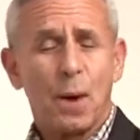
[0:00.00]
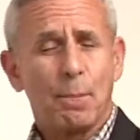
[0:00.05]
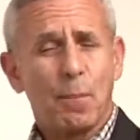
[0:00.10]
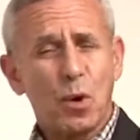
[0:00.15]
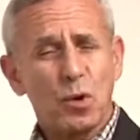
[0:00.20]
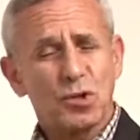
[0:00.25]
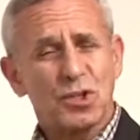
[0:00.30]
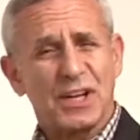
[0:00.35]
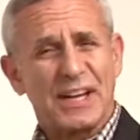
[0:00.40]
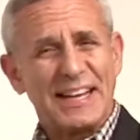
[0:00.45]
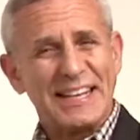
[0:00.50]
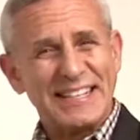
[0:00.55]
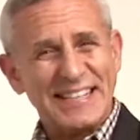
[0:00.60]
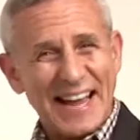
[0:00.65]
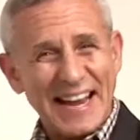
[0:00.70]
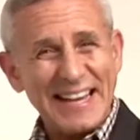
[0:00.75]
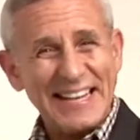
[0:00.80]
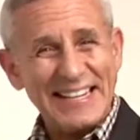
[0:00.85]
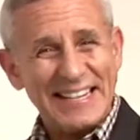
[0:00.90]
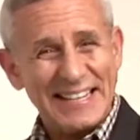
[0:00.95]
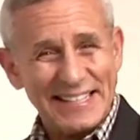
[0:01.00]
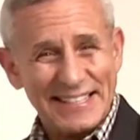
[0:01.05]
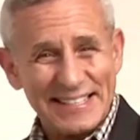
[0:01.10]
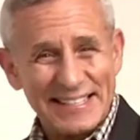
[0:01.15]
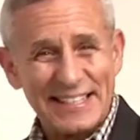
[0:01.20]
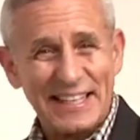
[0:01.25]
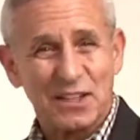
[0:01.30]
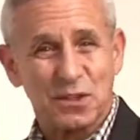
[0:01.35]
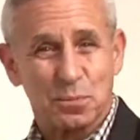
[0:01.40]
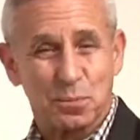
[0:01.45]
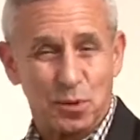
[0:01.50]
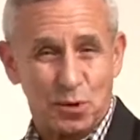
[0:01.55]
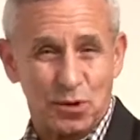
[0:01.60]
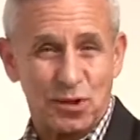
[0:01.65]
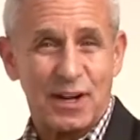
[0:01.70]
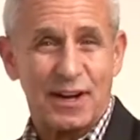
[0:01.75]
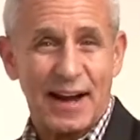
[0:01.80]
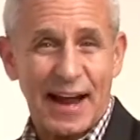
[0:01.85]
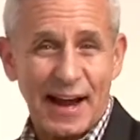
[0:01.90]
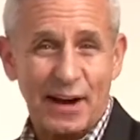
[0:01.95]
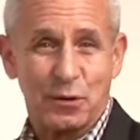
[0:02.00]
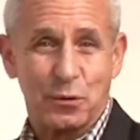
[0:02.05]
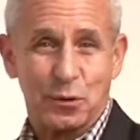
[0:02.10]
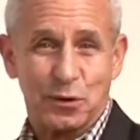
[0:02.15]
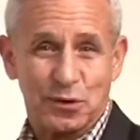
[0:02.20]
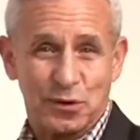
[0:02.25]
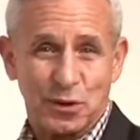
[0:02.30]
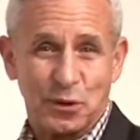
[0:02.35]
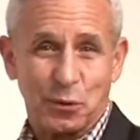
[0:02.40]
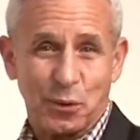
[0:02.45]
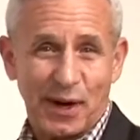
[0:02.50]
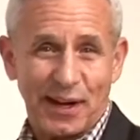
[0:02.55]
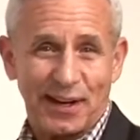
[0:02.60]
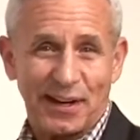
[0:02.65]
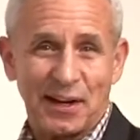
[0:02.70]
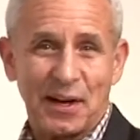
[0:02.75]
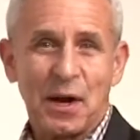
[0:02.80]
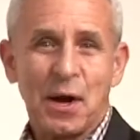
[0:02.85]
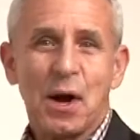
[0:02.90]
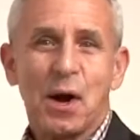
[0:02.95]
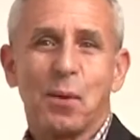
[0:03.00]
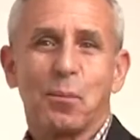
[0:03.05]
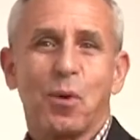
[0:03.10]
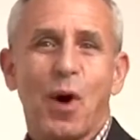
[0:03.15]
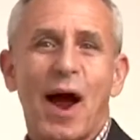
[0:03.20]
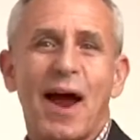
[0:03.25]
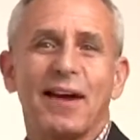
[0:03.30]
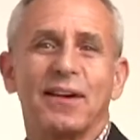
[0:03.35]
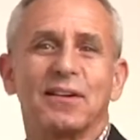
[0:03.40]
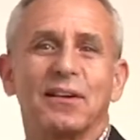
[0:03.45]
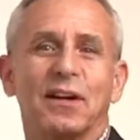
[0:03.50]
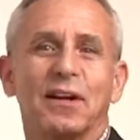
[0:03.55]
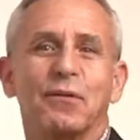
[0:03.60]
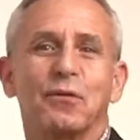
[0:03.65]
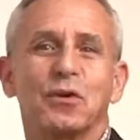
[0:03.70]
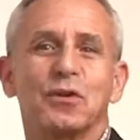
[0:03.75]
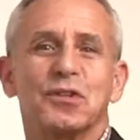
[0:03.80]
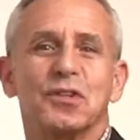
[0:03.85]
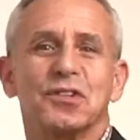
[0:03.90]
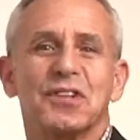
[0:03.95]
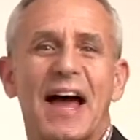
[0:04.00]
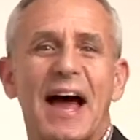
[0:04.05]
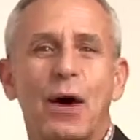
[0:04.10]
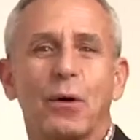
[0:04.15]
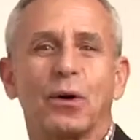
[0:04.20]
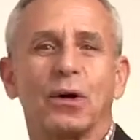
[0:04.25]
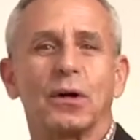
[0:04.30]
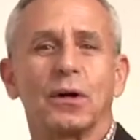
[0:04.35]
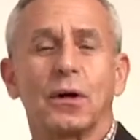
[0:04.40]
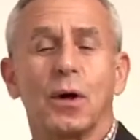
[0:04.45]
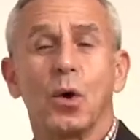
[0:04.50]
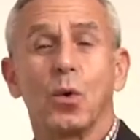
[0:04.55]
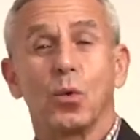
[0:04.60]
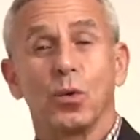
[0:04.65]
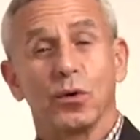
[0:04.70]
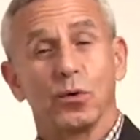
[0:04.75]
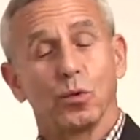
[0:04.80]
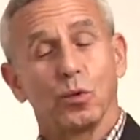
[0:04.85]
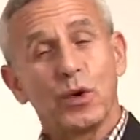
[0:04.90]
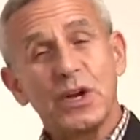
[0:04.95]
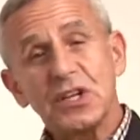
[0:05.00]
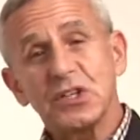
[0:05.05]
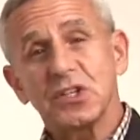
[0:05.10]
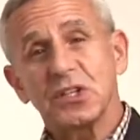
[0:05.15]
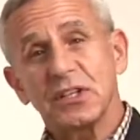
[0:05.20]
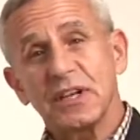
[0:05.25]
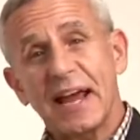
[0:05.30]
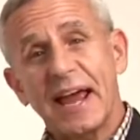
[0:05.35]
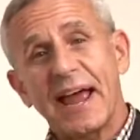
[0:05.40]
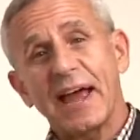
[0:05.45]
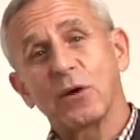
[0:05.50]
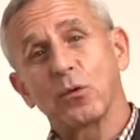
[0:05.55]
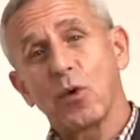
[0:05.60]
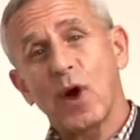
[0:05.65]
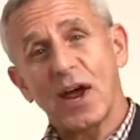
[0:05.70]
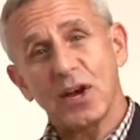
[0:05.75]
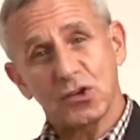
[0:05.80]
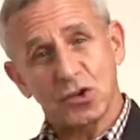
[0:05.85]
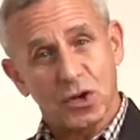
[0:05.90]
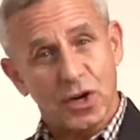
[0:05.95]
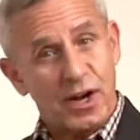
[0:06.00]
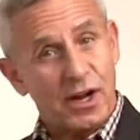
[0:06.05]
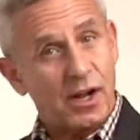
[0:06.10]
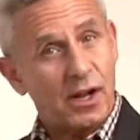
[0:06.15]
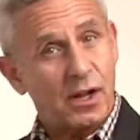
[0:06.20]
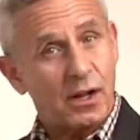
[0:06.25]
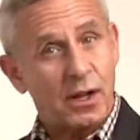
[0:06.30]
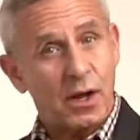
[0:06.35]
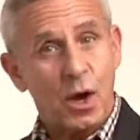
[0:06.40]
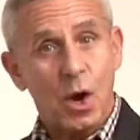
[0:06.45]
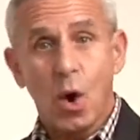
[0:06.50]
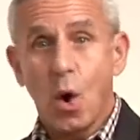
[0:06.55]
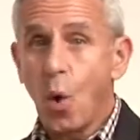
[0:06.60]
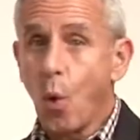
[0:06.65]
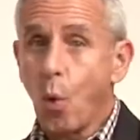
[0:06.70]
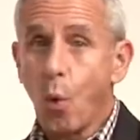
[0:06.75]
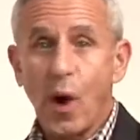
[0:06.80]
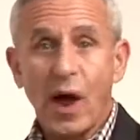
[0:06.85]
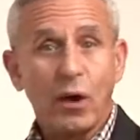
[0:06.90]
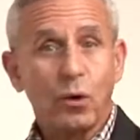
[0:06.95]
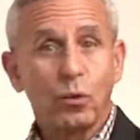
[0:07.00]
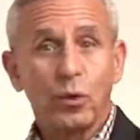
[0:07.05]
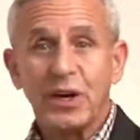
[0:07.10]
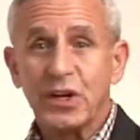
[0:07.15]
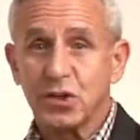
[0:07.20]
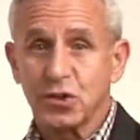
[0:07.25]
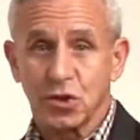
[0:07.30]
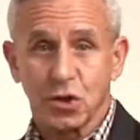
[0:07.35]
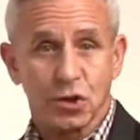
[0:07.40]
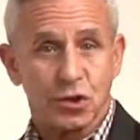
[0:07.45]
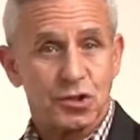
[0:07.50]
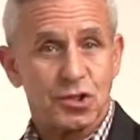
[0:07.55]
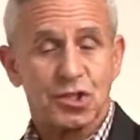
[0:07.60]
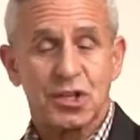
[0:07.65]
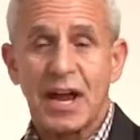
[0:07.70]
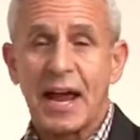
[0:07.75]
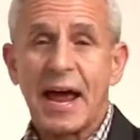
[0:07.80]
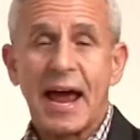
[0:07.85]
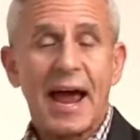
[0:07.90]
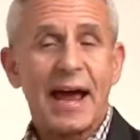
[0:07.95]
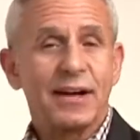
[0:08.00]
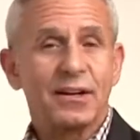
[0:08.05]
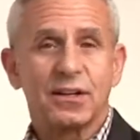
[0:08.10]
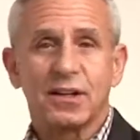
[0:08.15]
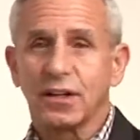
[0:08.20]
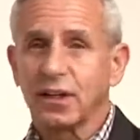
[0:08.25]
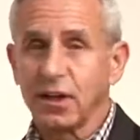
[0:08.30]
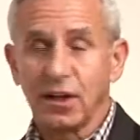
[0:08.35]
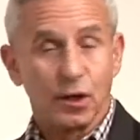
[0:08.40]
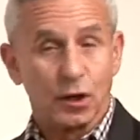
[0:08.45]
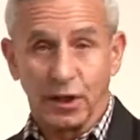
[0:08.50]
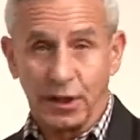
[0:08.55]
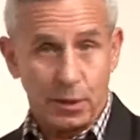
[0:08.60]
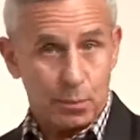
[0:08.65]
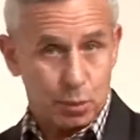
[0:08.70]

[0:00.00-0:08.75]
Boasting a 96% accuracy rating, Brian delivers his outlook with reason and rationale, well-researched and clearly